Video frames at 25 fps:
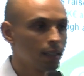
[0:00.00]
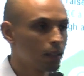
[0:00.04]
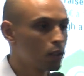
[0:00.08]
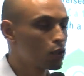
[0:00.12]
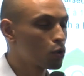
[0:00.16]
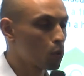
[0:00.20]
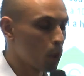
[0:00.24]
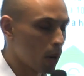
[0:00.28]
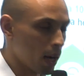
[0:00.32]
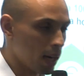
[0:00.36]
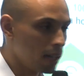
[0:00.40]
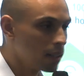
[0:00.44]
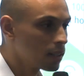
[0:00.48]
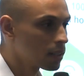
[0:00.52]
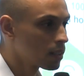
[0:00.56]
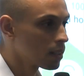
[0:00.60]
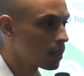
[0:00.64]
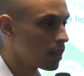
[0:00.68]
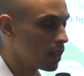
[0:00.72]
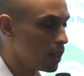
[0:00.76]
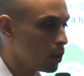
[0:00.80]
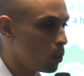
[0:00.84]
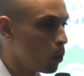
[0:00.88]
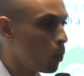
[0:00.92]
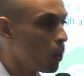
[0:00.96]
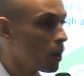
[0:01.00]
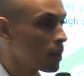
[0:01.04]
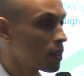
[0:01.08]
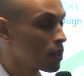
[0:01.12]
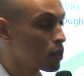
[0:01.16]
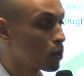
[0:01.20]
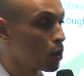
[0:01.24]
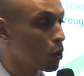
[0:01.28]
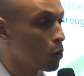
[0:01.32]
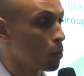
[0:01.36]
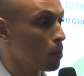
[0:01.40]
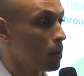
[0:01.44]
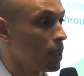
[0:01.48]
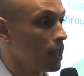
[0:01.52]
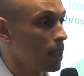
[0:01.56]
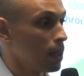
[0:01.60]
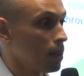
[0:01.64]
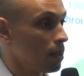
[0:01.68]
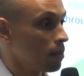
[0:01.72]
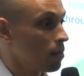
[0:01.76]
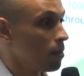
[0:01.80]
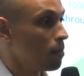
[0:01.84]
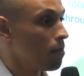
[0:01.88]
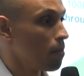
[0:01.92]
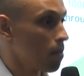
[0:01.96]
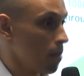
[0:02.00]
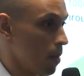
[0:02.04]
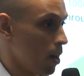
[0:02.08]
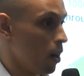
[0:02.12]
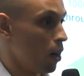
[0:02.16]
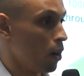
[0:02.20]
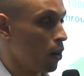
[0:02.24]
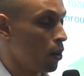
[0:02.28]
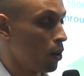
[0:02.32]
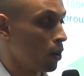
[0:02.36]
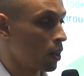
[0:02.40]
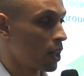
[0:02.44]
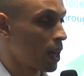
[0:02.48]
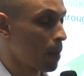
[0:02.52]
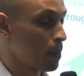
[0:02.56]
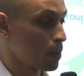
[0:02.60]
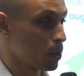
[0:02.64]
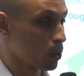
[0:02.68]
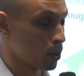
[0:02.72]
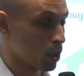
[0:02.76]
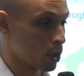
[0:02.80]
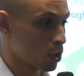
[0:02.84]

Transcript: trained in what is going to be a capital